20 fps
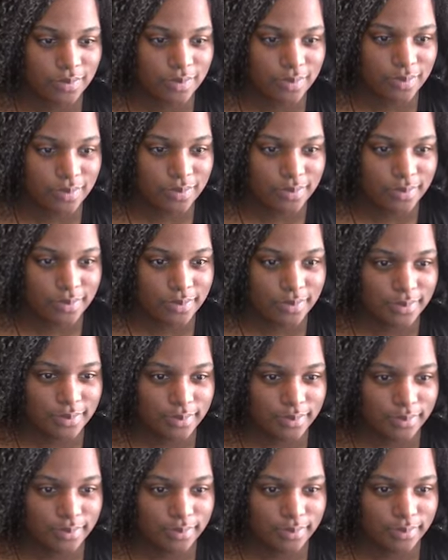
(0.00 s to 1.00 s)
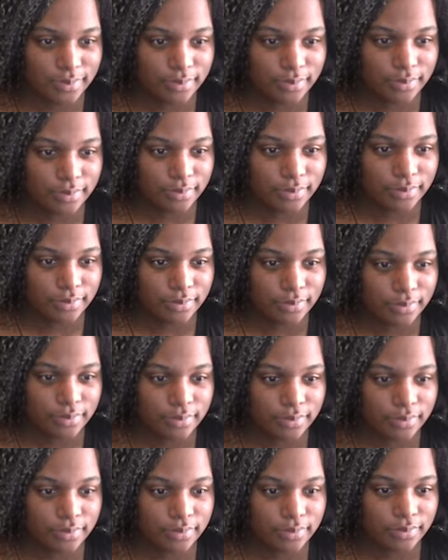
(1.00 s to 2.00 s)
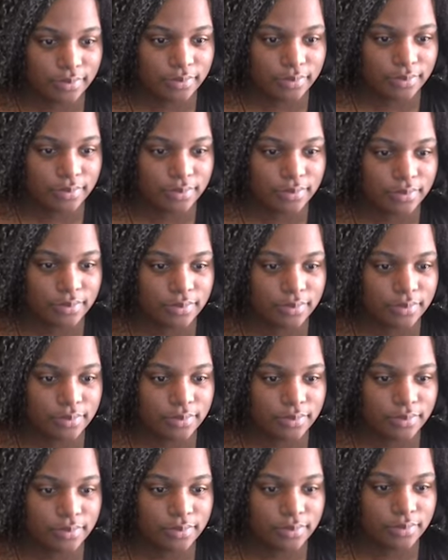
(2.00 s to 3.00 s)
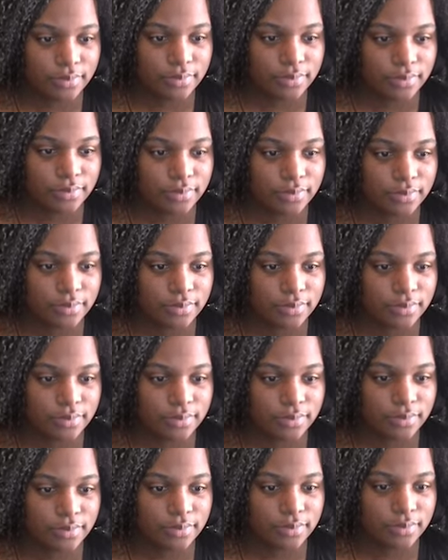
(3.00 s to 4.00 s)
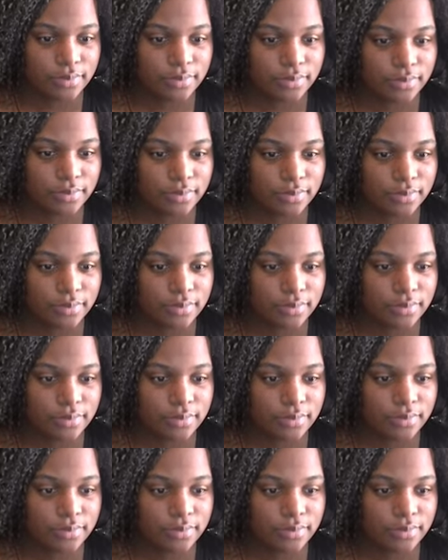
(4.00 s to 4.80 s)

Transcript: [no speech]